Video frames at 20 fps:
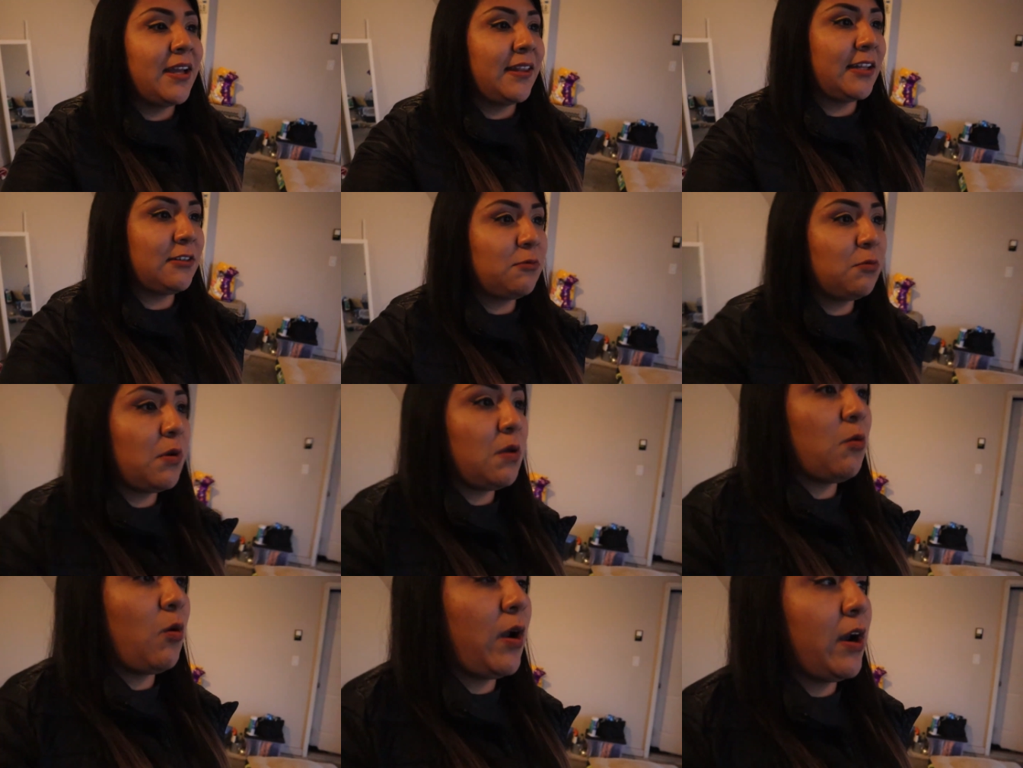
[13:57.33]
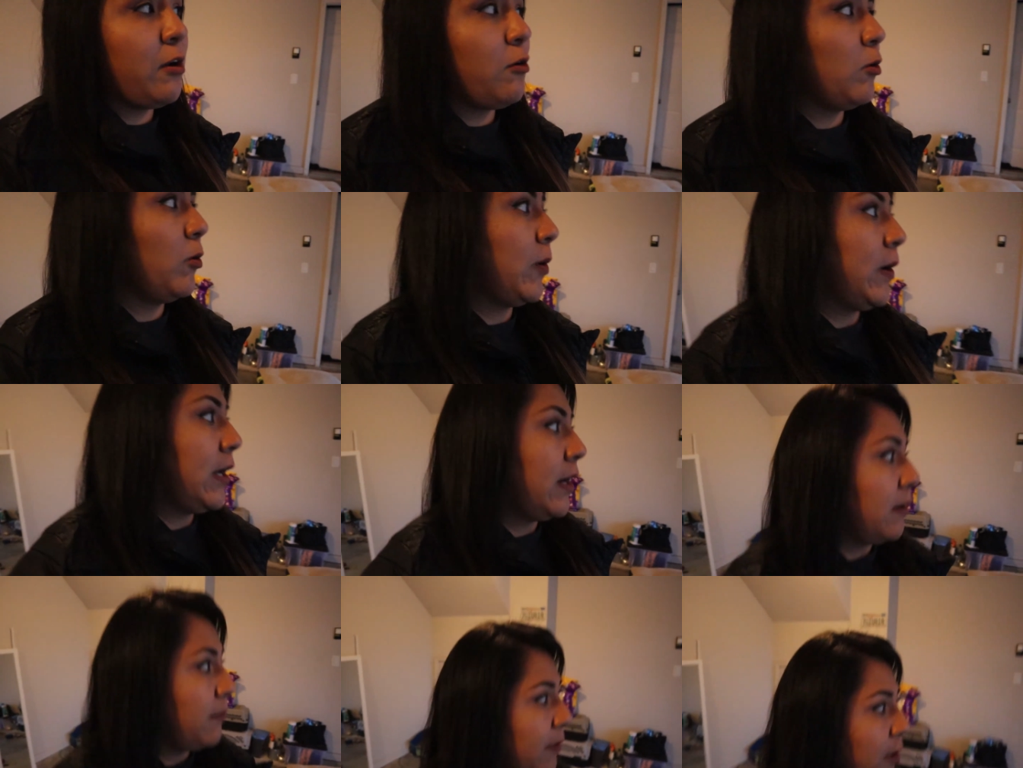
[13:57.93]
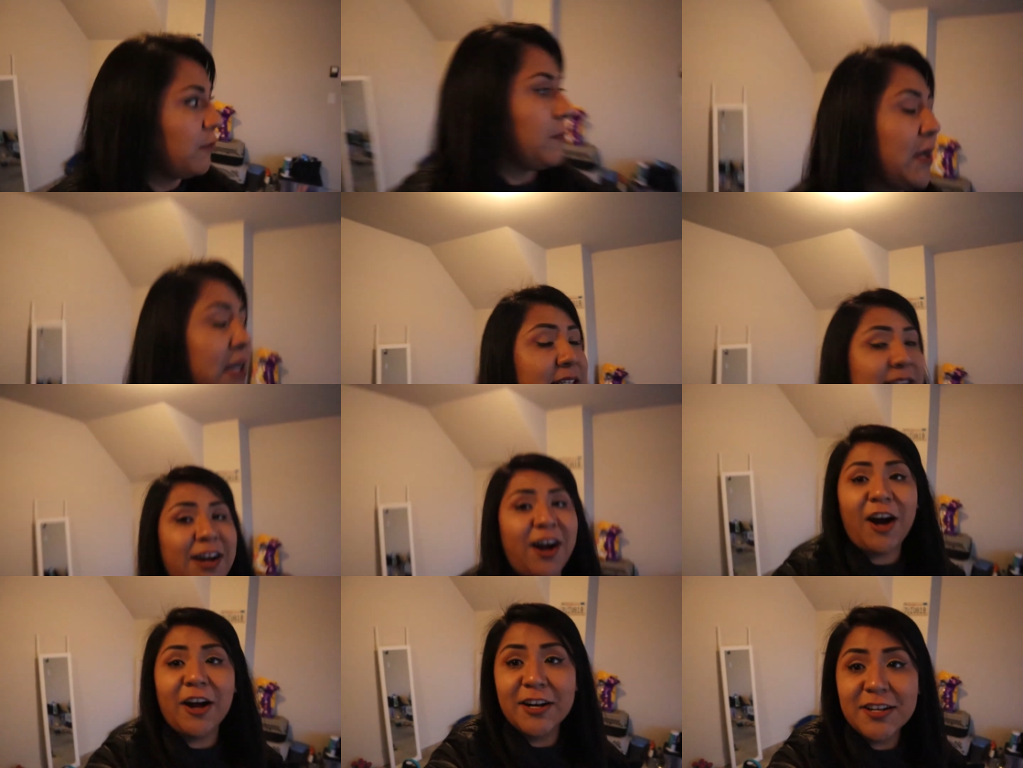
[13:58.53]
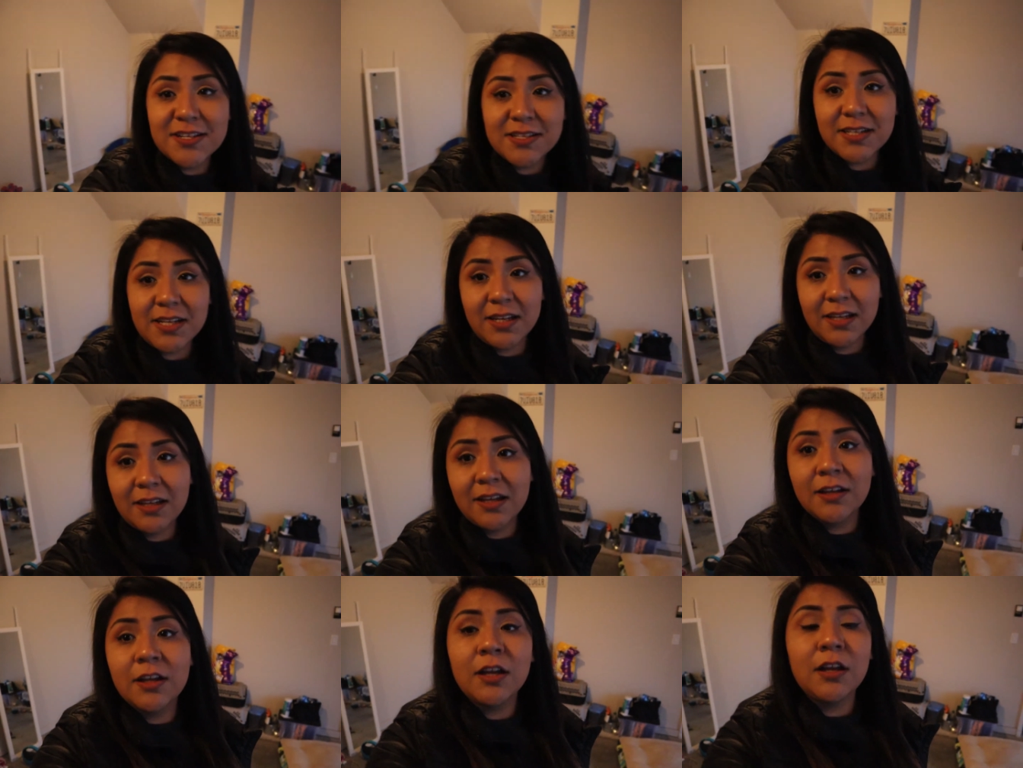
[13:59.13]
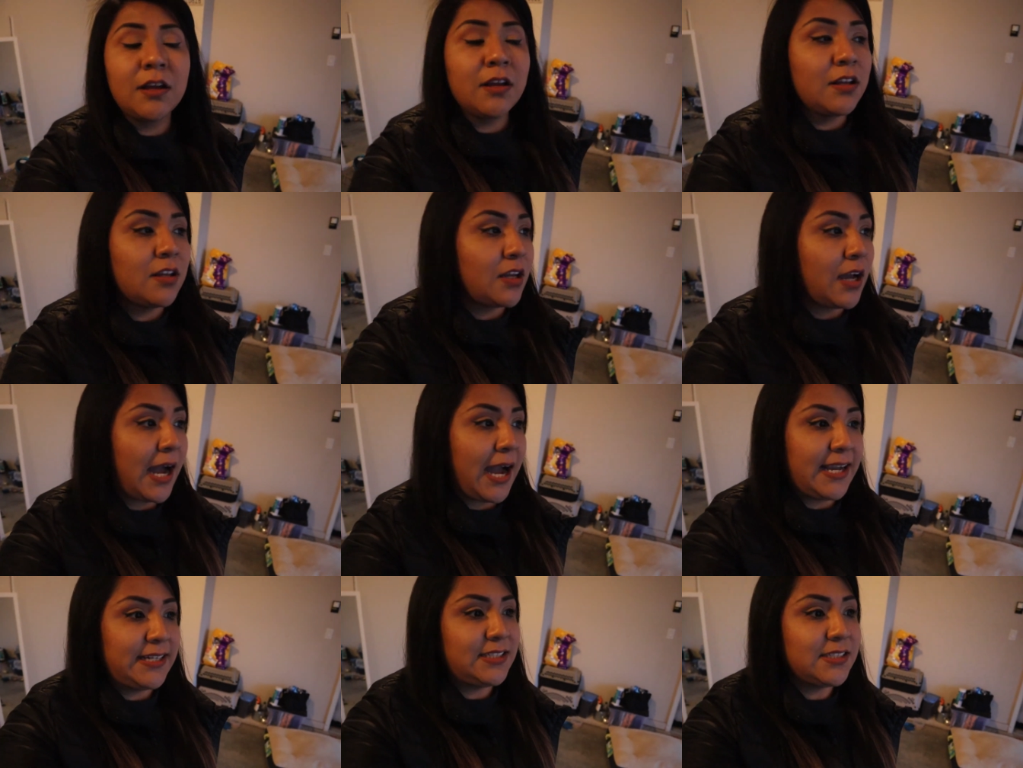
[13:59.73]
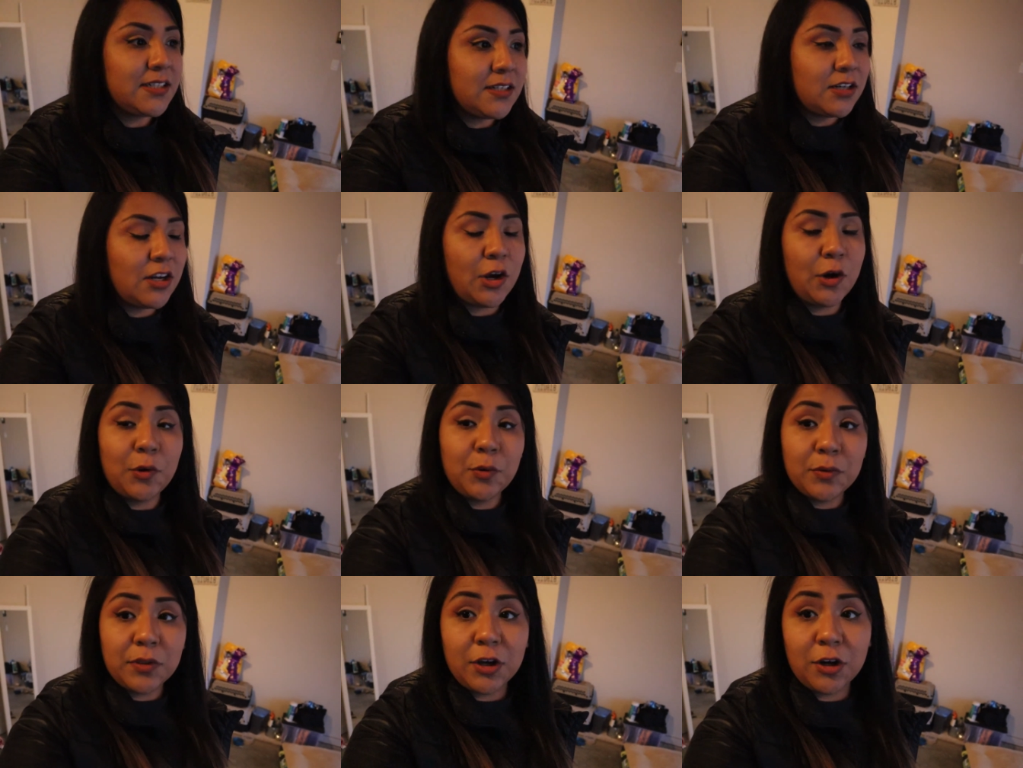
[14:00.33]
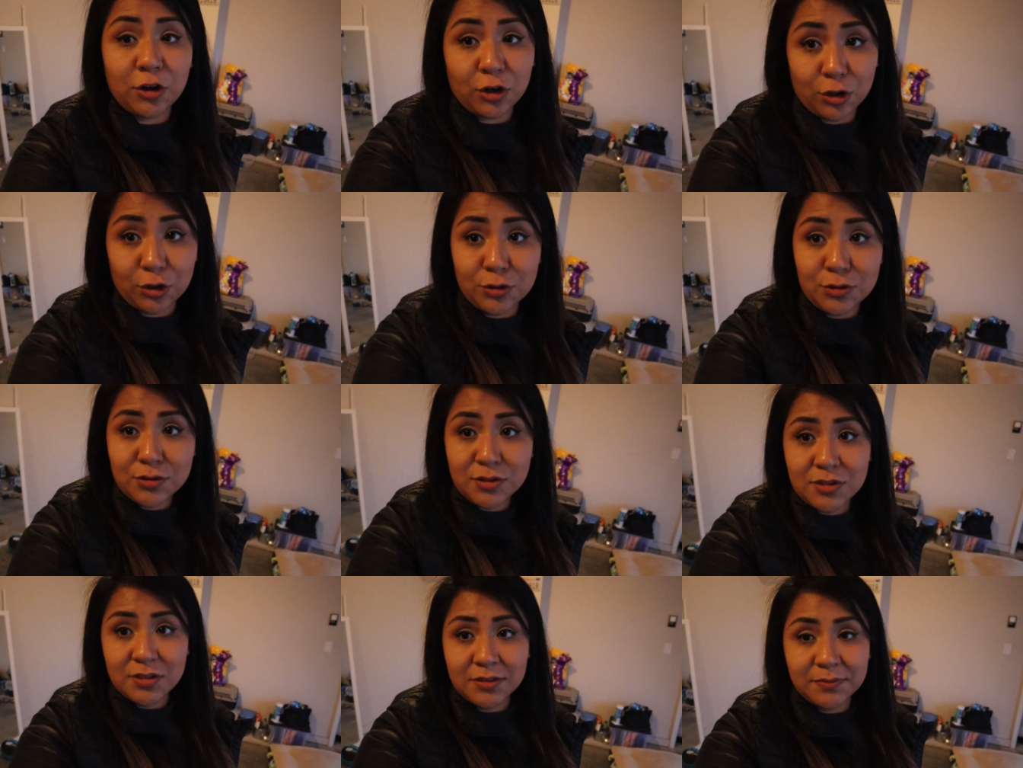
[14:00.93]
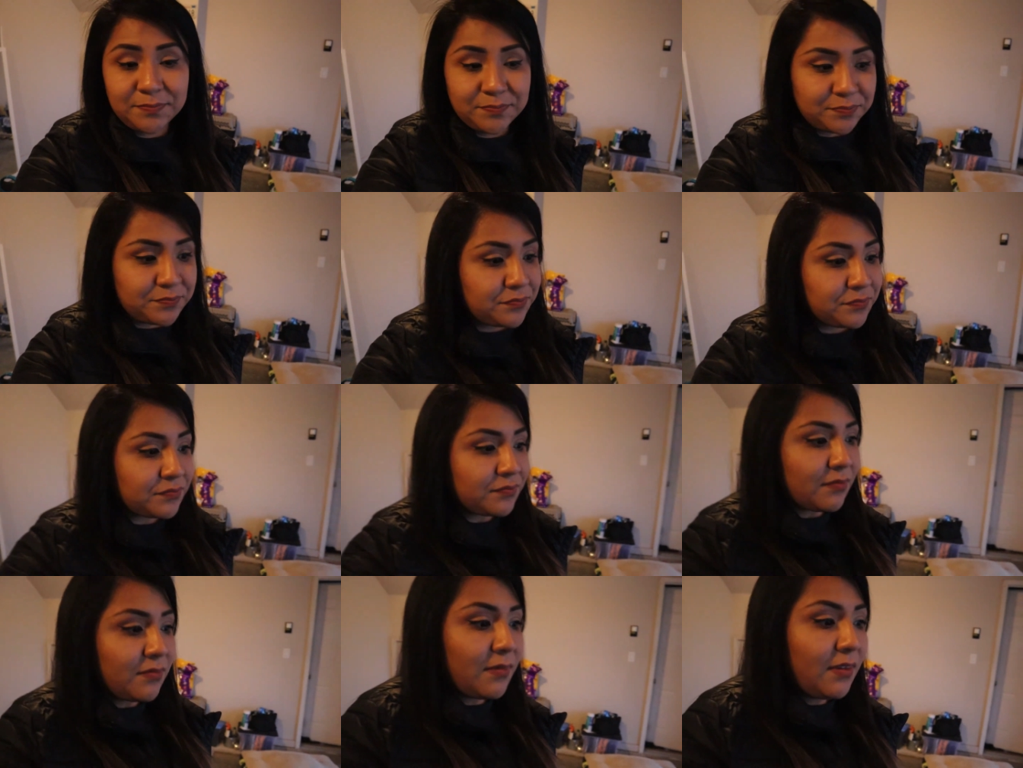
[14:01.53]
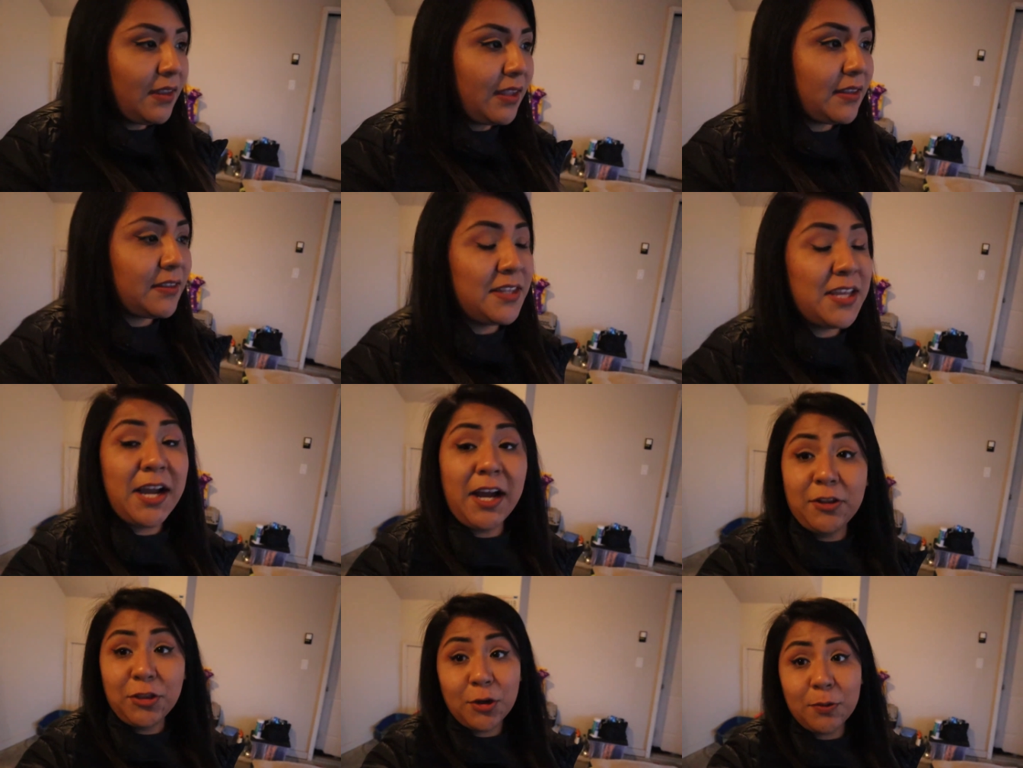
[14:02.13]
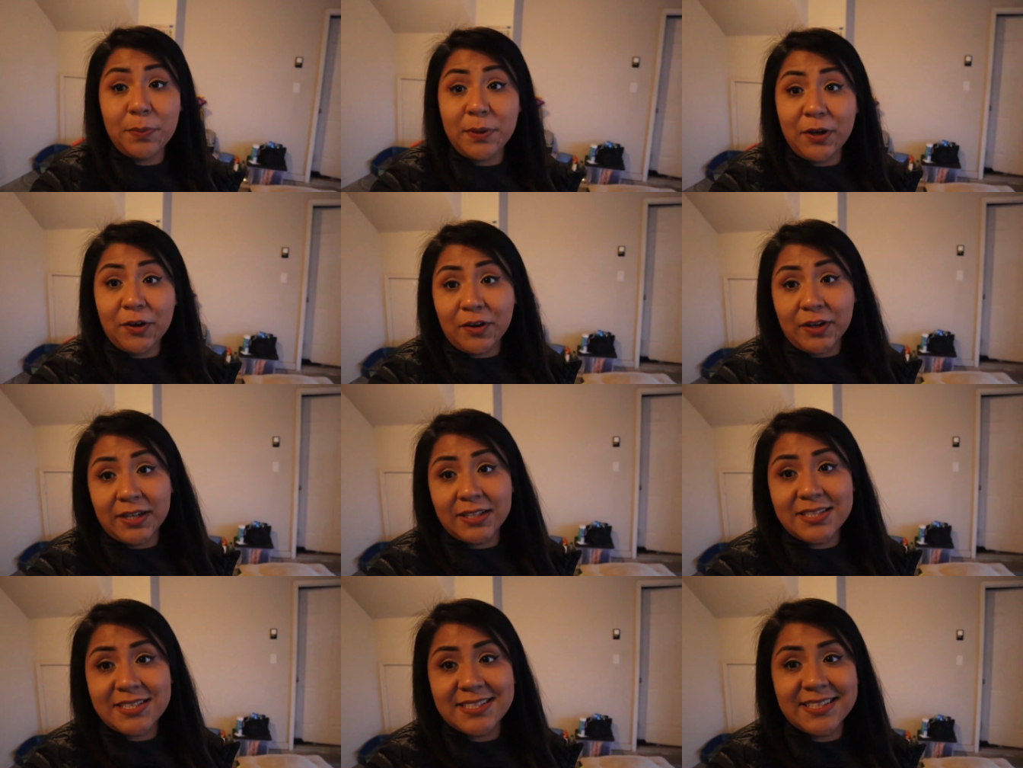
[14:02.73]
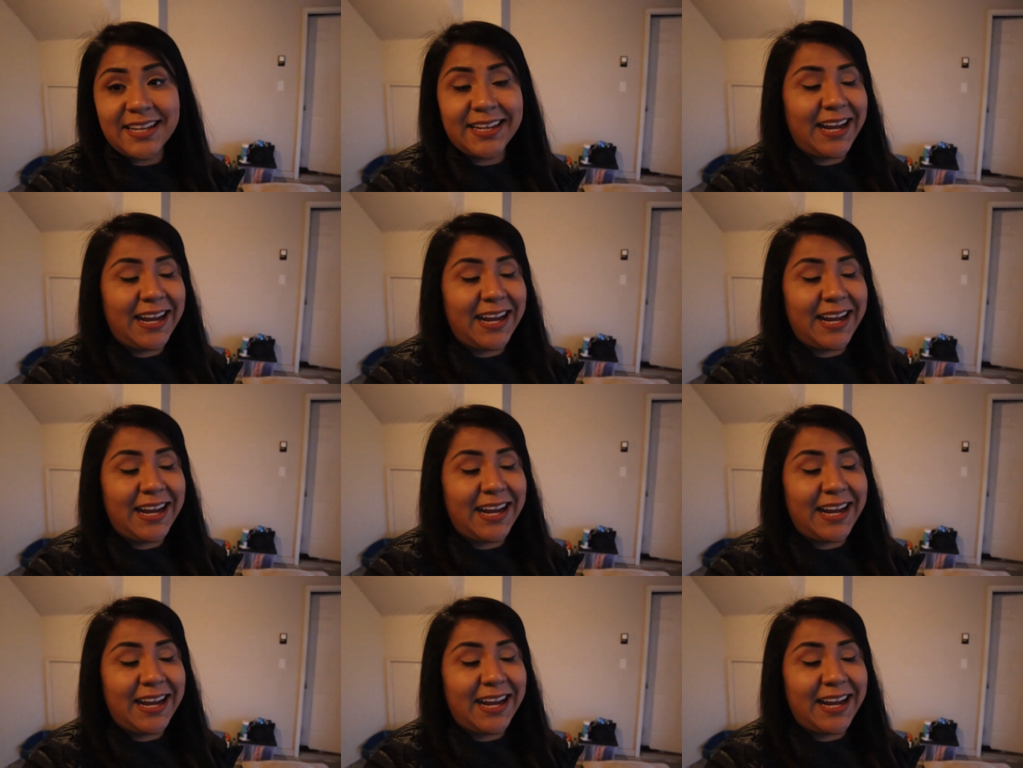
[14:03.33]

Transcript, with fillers: That's what we wanted. We wanted them male. Because, honestly, I didn't know the girls, they got their periods.